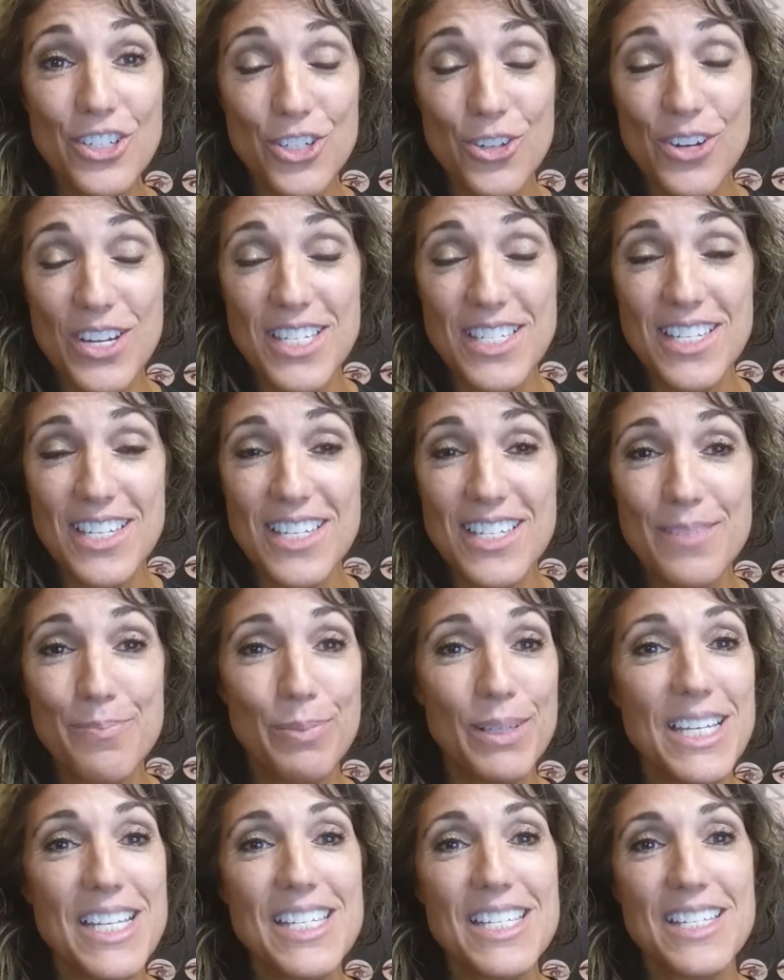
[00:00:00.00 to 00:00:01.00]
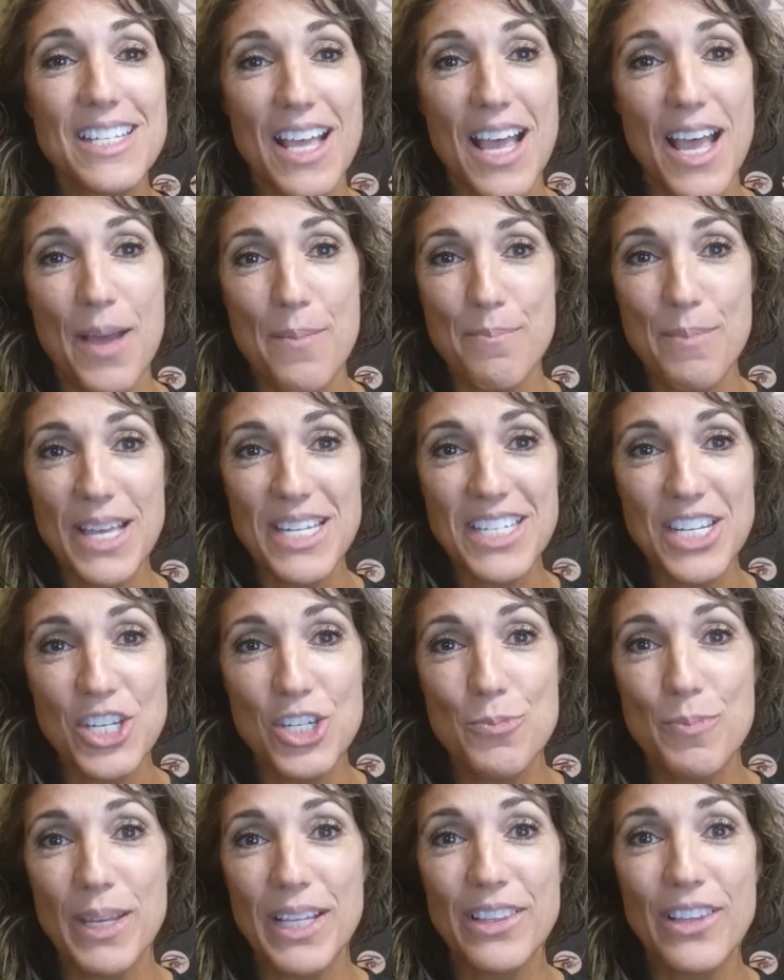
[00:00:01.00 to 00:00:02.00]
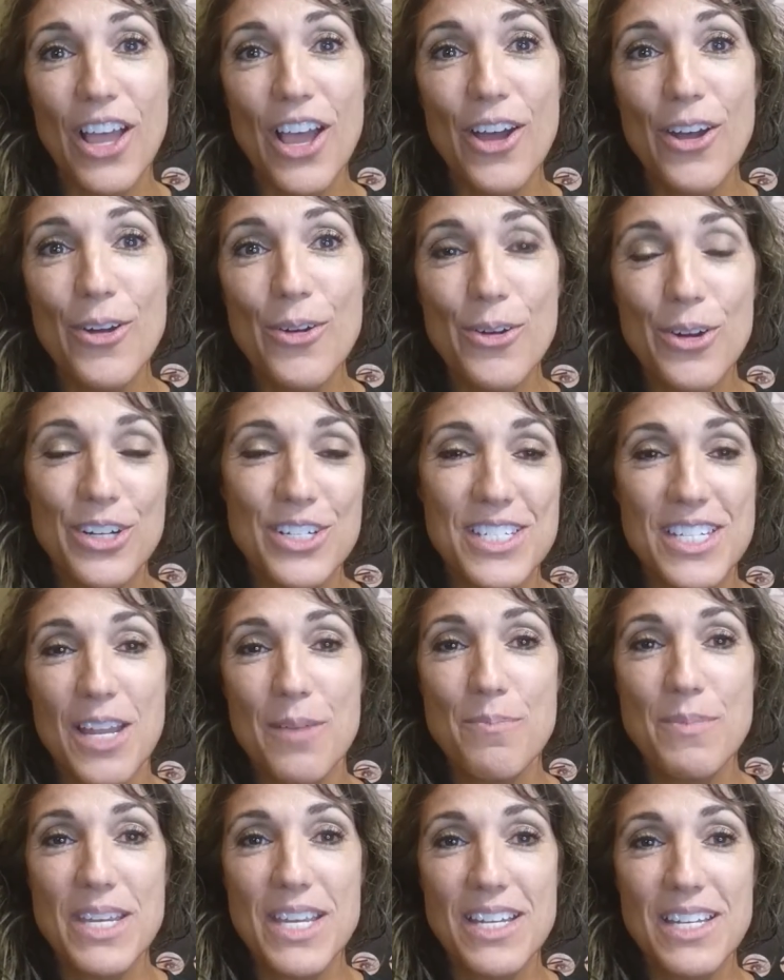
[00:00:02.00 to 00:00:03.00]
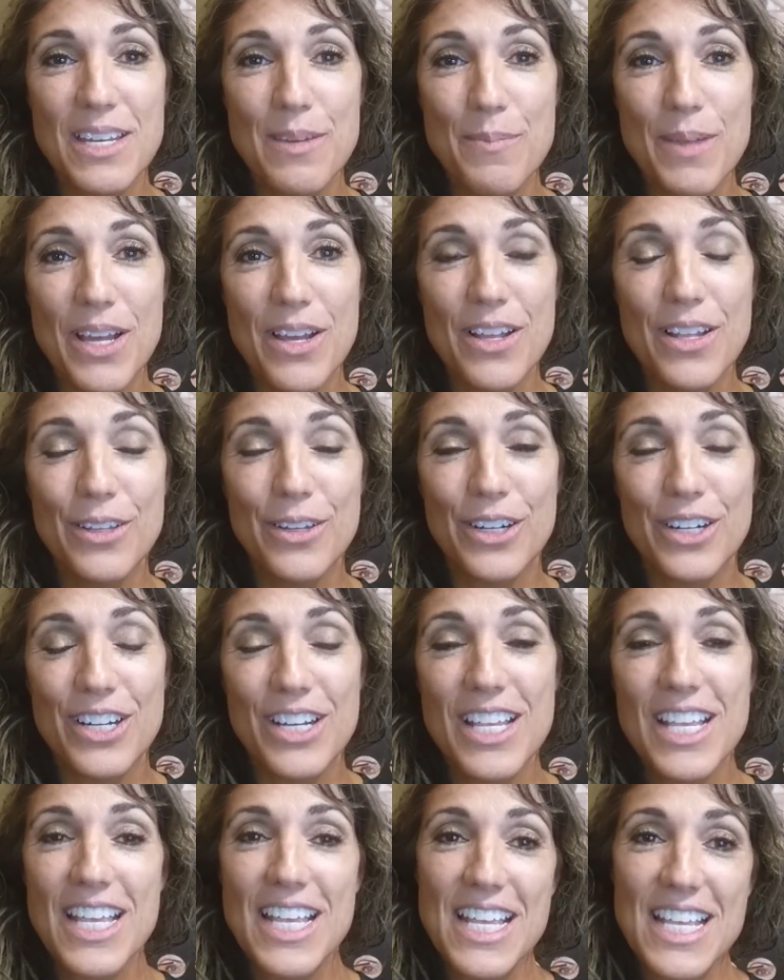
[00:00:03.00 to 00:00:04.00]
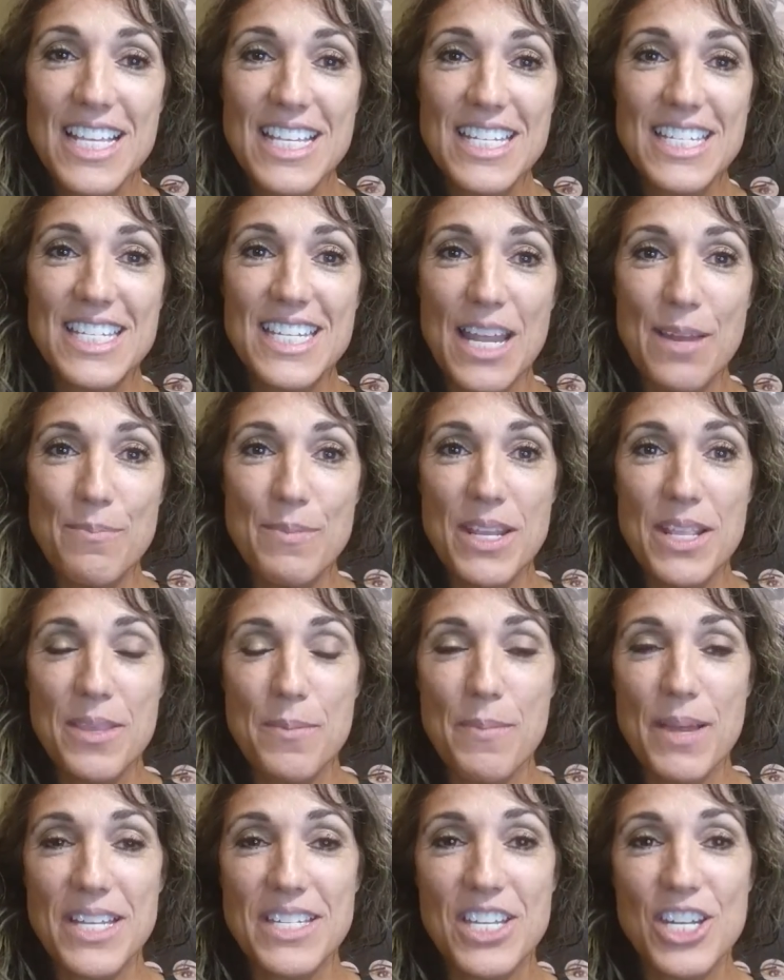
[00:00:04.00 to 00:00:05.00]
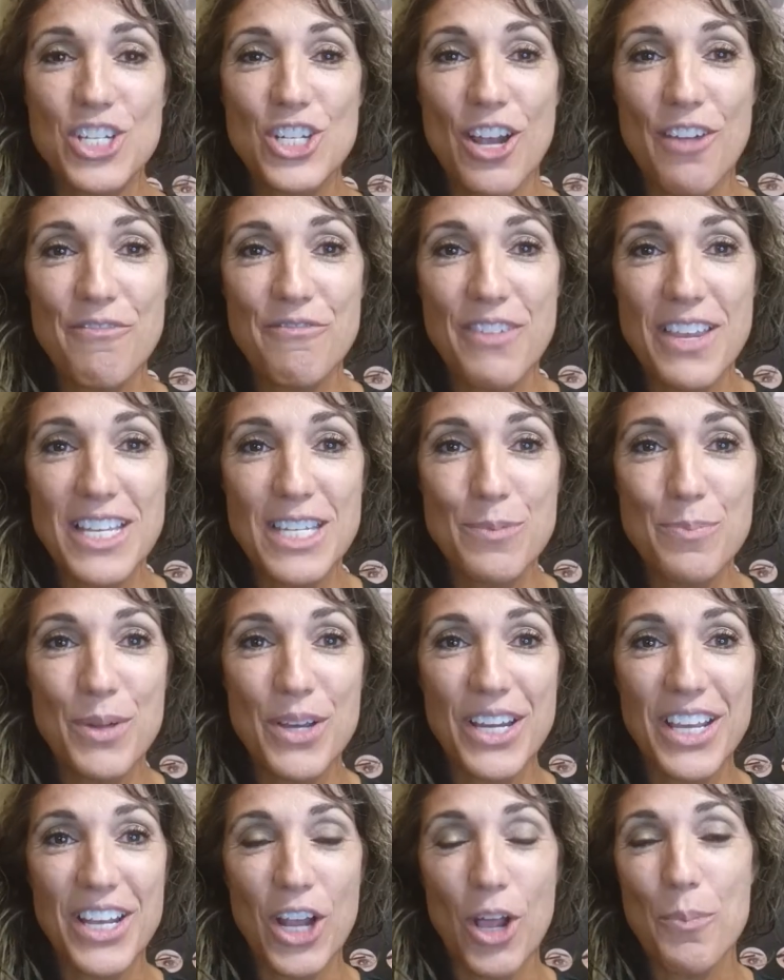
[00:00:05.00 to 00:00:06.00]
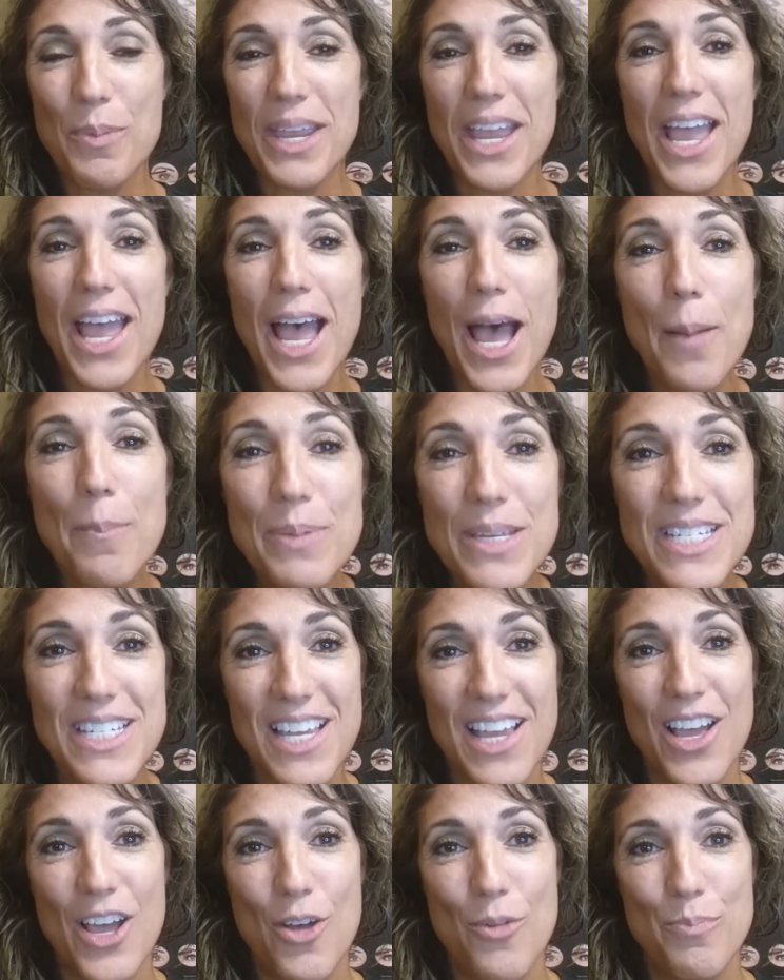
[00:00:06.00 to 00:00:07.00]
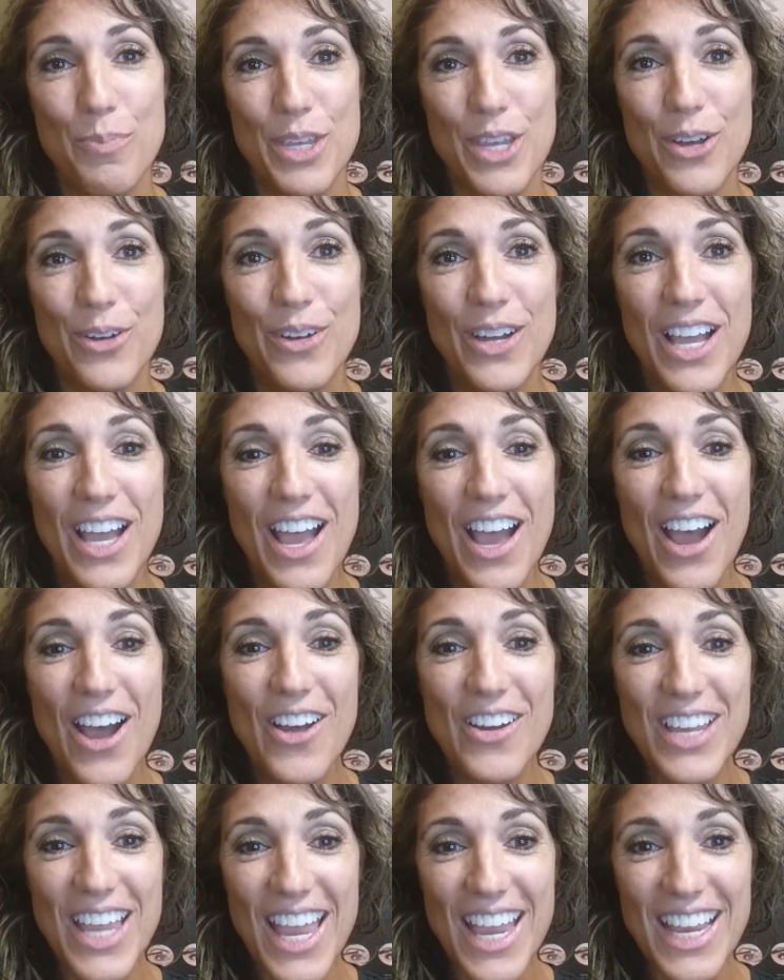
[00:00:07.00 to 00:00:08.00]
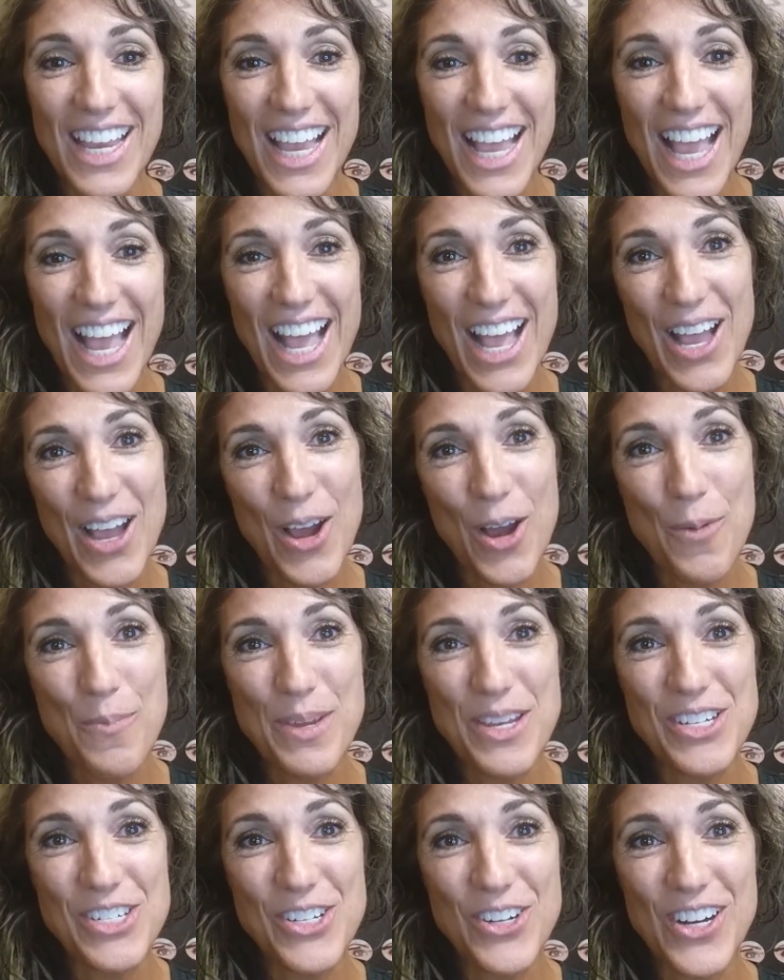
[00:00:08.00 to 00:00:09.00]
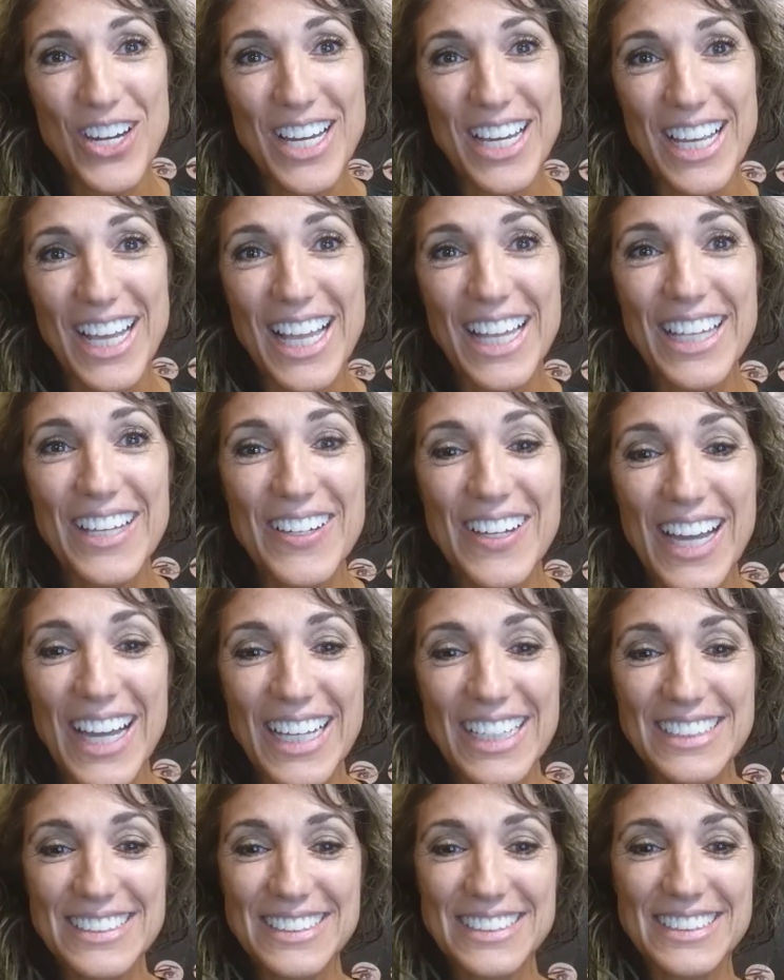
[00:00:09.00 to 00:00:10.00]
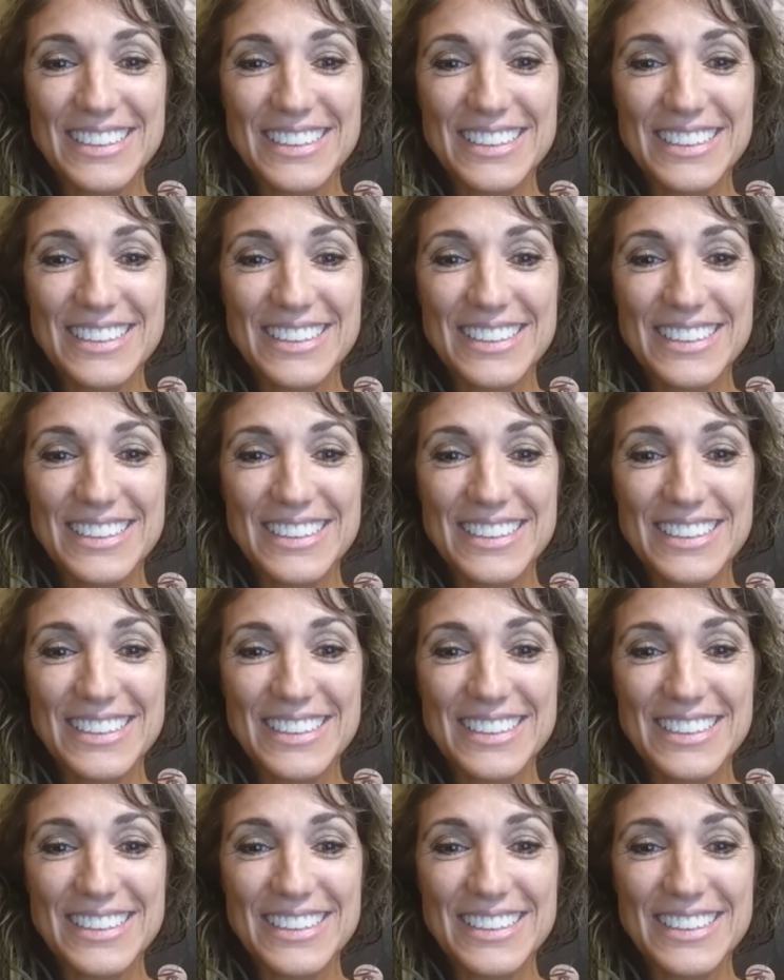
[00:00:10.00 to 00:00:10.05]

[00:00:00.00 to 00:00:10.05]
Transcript: choices, please message below or send me an email or send me the message on Facebook and I'll be happy to help you. Okay, hope you enjoy. Aloha.